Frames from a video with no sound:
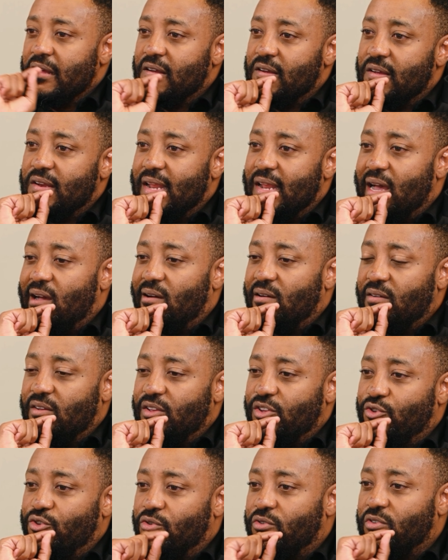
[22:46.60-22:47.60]
Now,
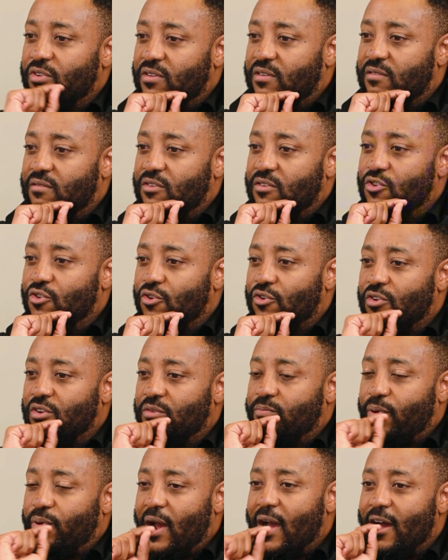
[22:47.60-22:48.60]
you could
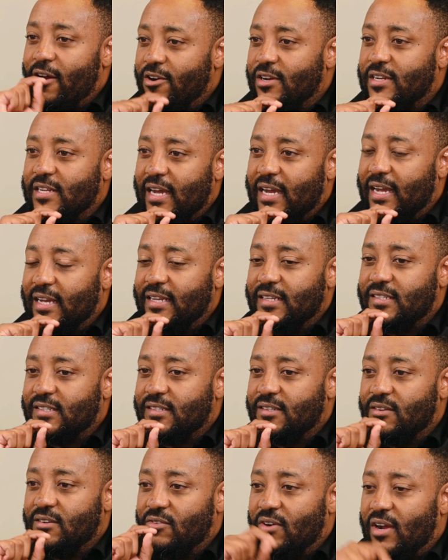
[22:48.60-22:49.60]
prioritize
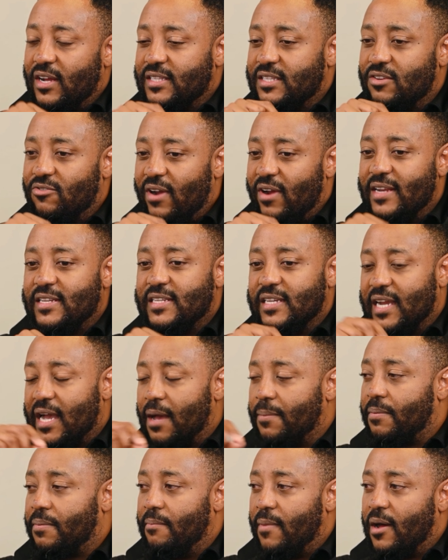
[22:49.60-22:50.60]
writing
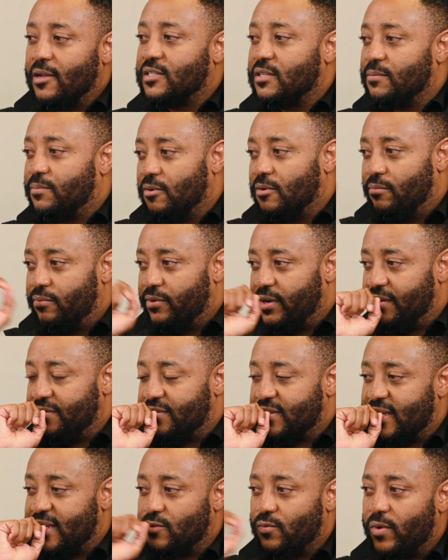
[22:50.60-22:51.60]
up multiple briefs
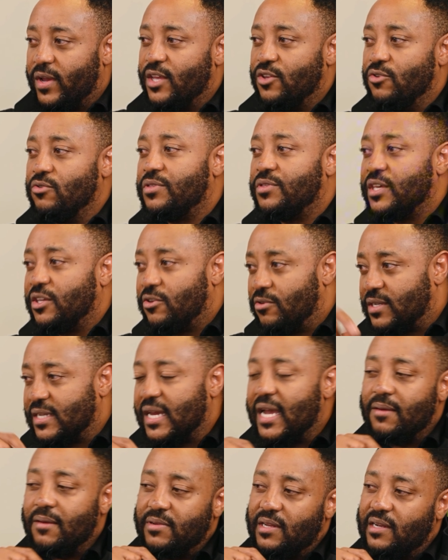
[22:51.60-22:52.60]
as where you think your
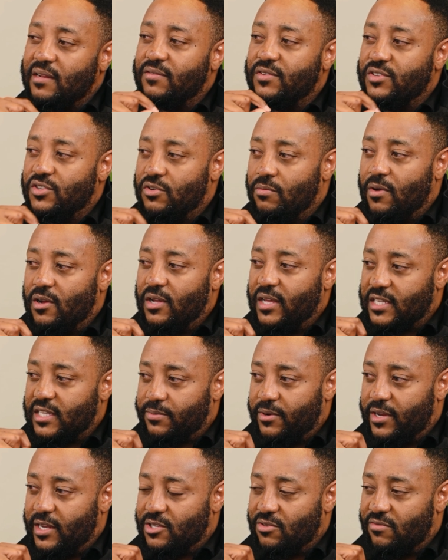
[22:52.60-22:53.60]
time delivers you more
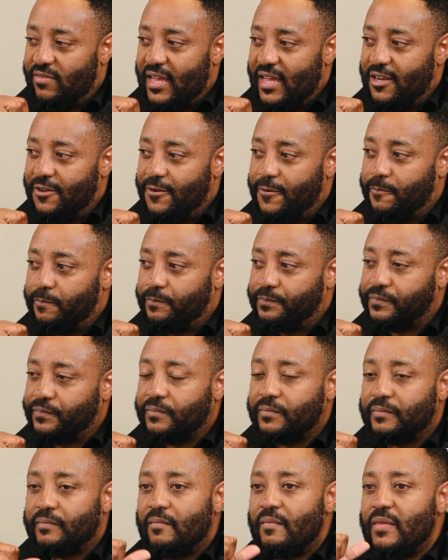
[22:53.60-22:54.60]
exponential value.
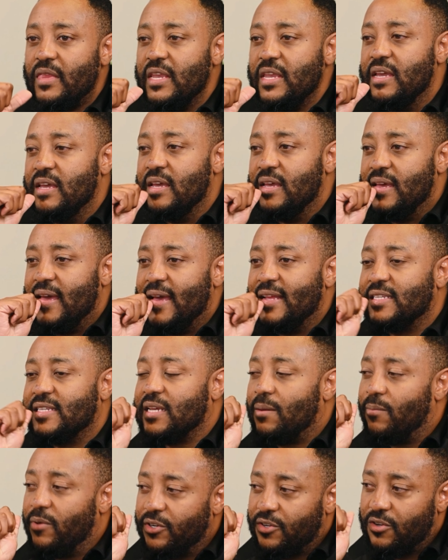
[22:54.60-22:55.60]
And
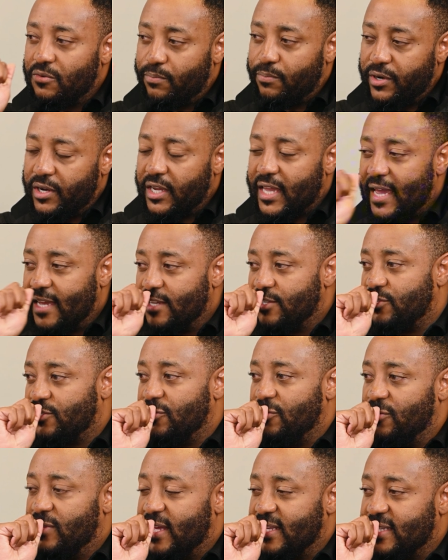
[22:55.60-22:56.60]
someone could put a case to
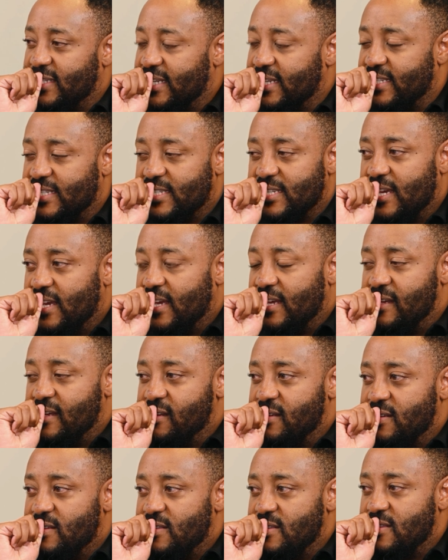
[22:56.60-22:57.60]
you that says,
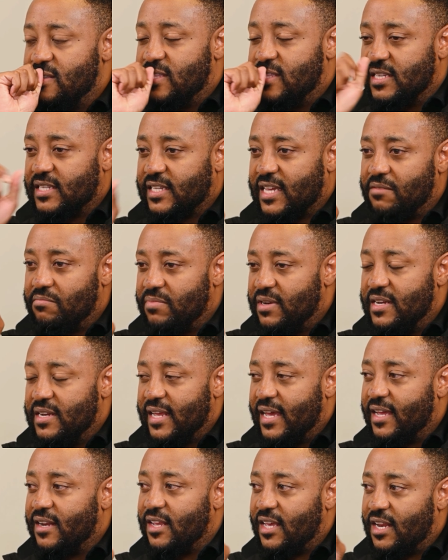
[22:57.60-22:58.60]
this can be
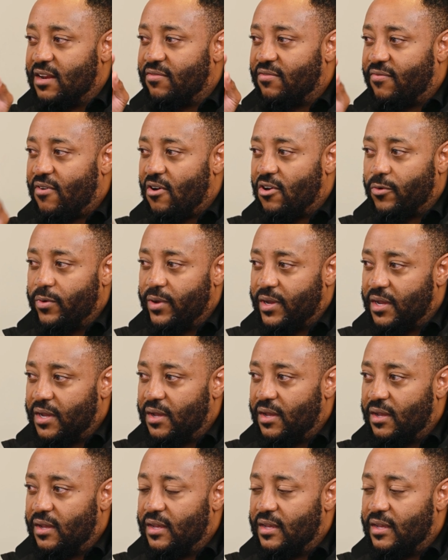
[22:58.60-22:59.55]
done in a far quicker